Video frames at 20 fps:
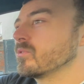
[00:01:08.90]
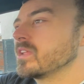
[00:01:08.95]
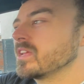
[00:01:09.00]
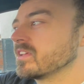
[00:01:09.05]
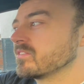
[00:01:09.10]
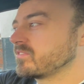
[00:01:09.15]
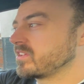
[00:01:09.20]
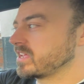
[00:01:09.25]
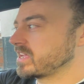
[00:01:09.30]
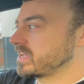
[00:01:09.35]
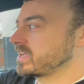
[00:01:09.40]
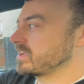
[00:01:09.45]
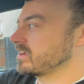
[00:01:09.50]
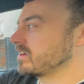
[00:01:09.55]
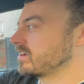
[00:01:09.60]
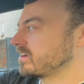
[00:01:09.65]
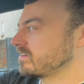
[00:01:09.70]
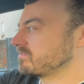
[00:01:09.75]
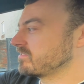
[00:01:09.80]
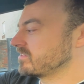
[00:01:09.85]
litre V8,
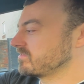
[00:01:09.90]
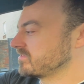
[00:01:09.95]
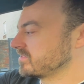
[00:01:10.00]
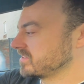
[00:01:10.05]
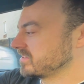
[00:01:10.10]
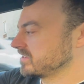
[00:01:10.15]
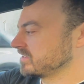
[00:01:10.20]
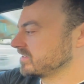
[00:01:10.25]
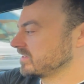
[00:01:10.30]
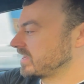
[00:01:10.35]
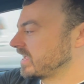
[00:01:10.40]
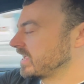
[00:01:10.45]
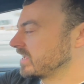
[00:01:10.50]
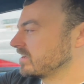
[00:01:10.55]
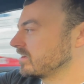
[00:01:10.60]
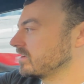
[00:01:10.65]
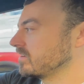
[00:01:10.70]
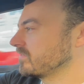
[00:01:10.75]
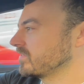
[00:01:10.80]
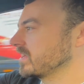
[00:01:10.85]
high revving,
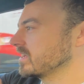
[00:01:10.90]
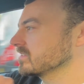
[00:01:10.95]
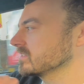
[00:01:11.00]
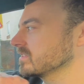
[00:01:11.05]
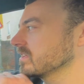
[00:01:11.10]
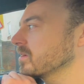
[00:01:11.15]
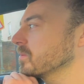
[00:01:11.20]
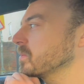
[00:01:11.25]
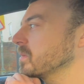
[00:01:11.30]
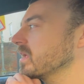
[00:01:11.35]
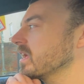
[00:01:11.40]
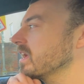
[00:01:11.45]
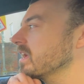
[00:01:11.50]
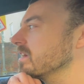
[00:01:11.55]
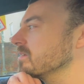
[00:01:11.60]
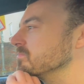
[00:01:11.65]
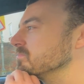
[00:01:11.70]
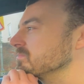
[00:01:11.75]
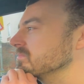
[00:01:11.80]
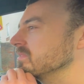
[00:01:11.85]
8,500
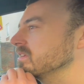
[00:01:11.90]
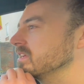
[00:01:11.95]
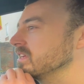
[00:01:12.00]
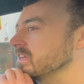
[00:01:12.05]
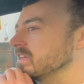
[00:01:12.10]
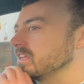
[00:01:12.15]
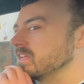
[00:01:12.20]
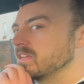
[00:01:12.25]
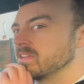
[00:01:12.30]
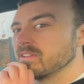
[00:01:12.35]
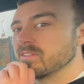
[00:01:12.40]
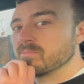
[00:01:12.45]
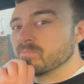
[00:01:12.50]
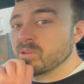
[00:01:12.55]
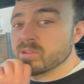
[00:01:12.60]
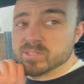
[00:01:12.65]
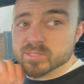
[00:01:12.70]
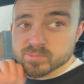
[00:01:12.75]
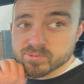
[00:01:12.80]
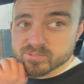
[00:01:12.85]
RPM,
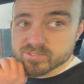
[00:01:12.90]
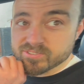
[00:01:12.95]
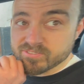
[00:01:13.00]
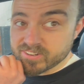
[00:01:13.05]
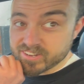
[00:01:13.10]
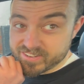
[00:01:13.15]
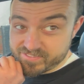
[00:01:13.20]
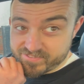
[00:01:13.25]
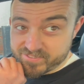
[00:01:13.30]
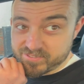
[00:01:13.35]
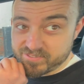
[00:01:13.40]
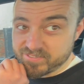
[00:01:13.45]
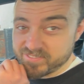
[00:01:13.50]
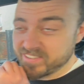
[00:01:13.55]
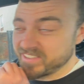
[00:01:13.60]
motorsport derived, all of that.